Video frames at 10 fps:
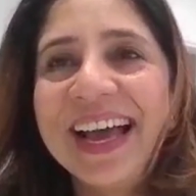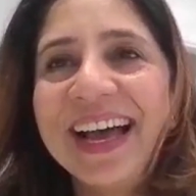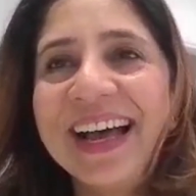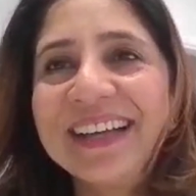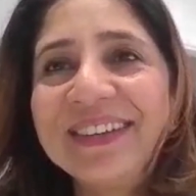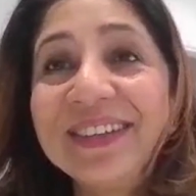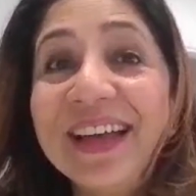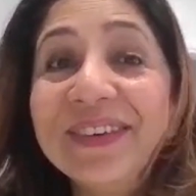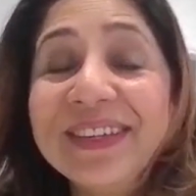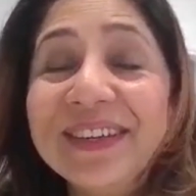So
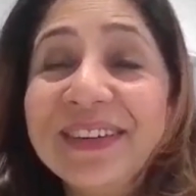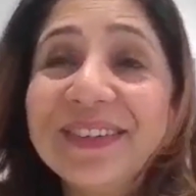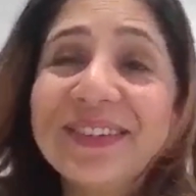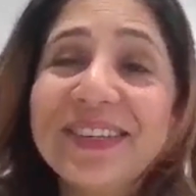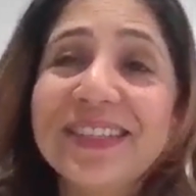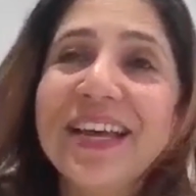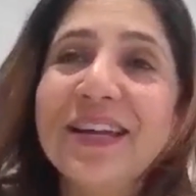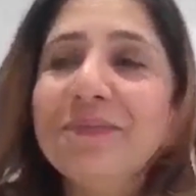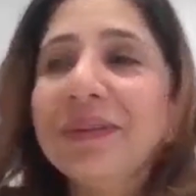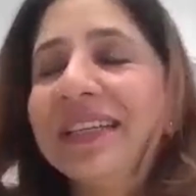that was, so
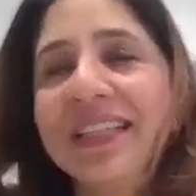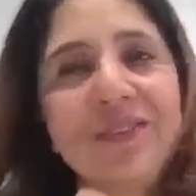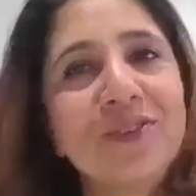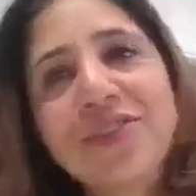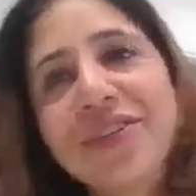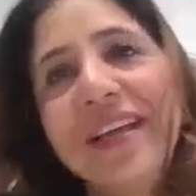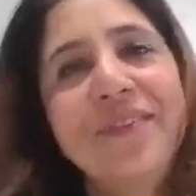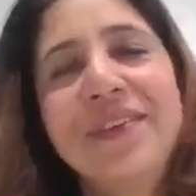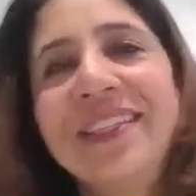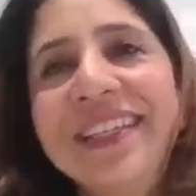sustainability and social
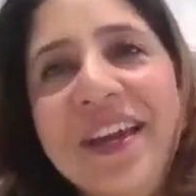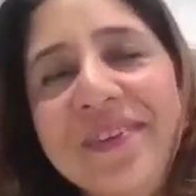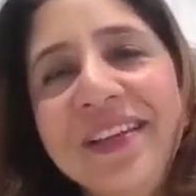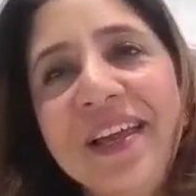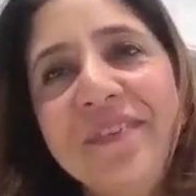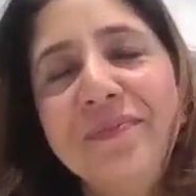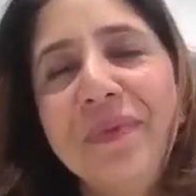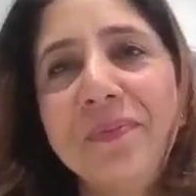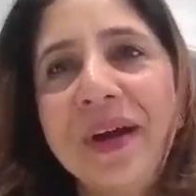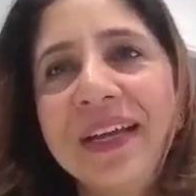equity never left
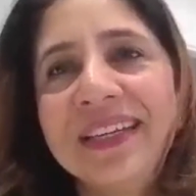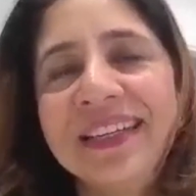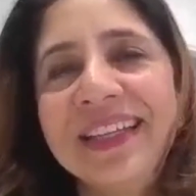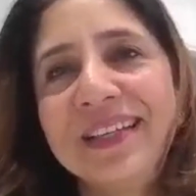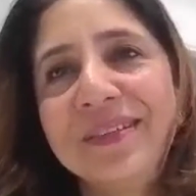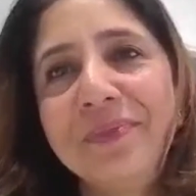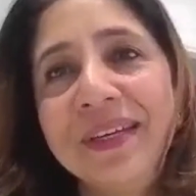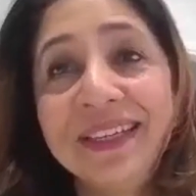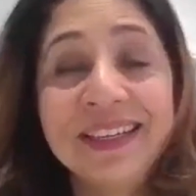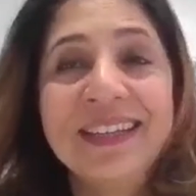my mind, and that's
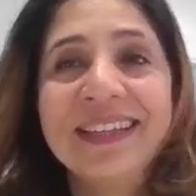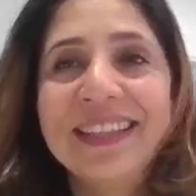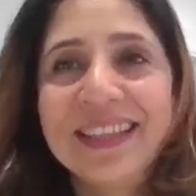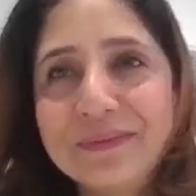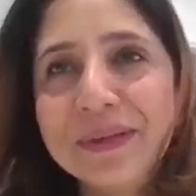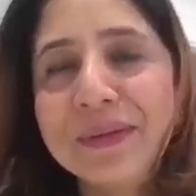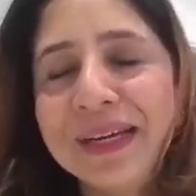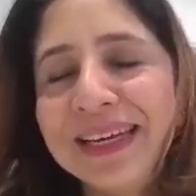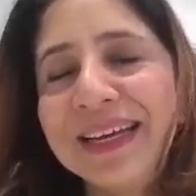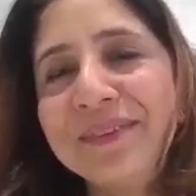been another theme in
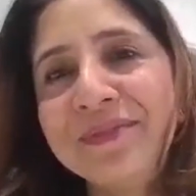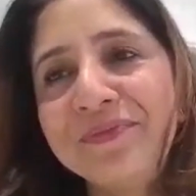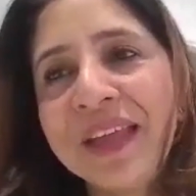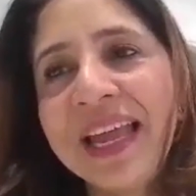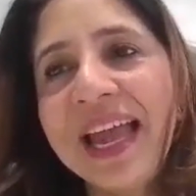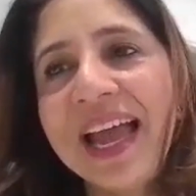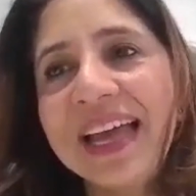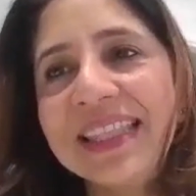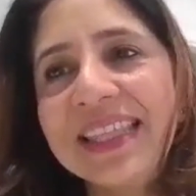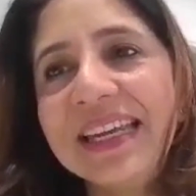my life.
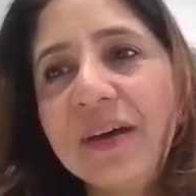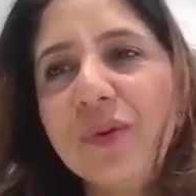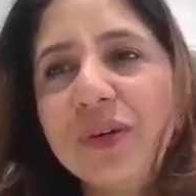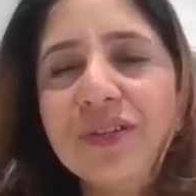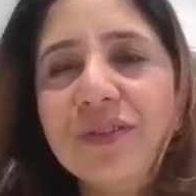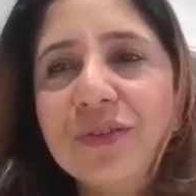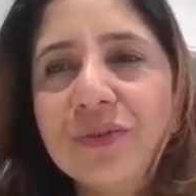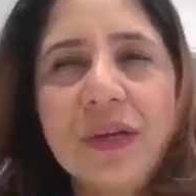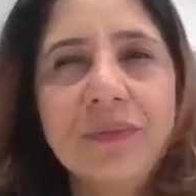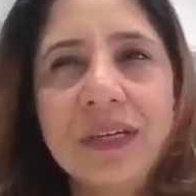And then I wanted to
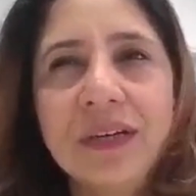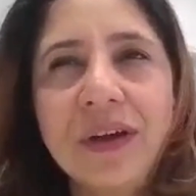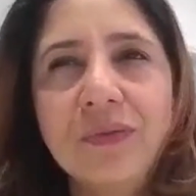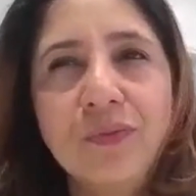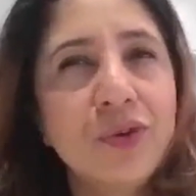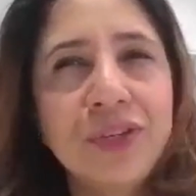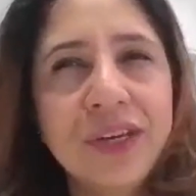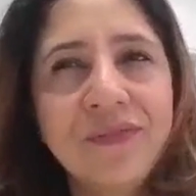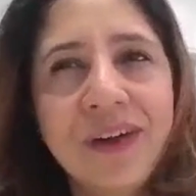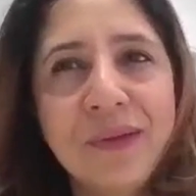do something around water.
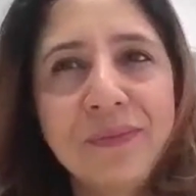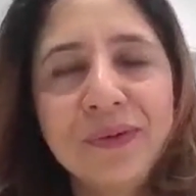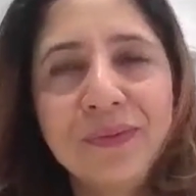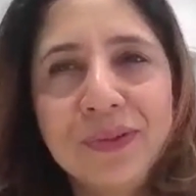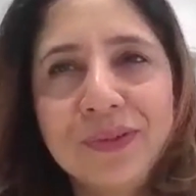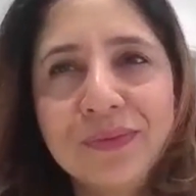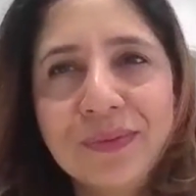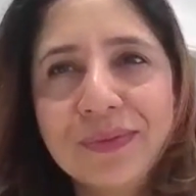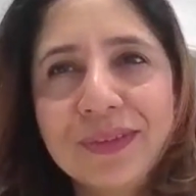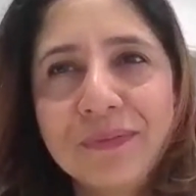Environment
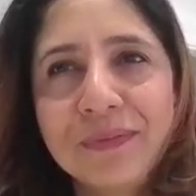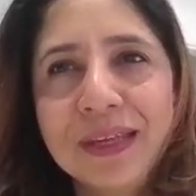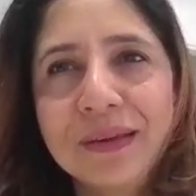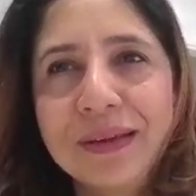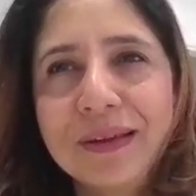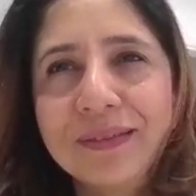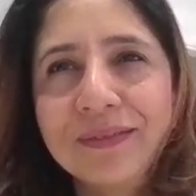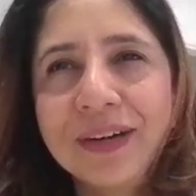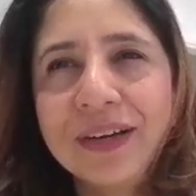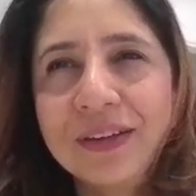was something
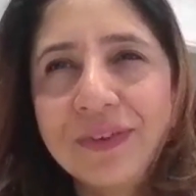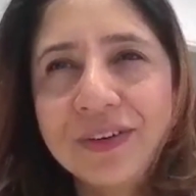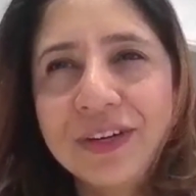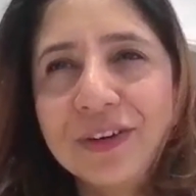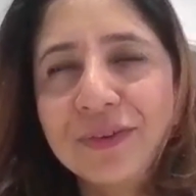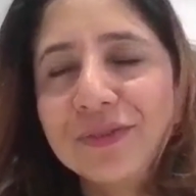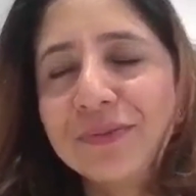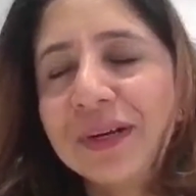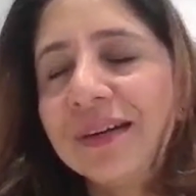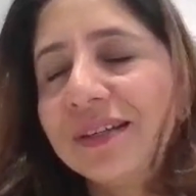very, very close
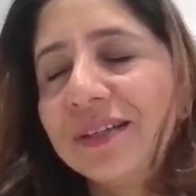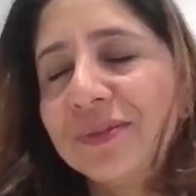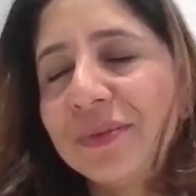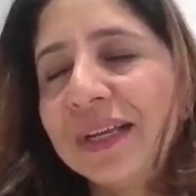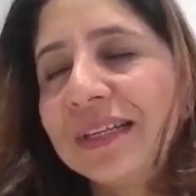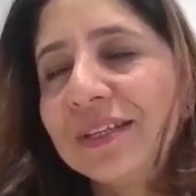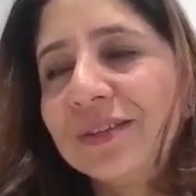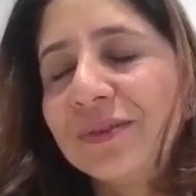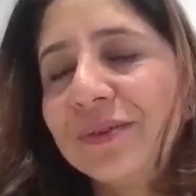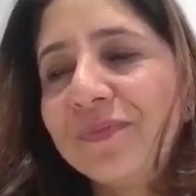to my heart as well.
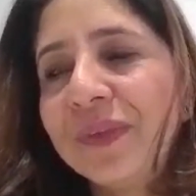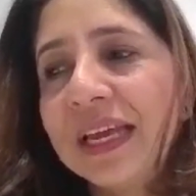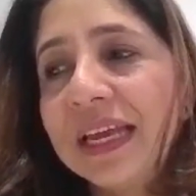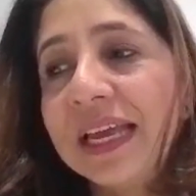So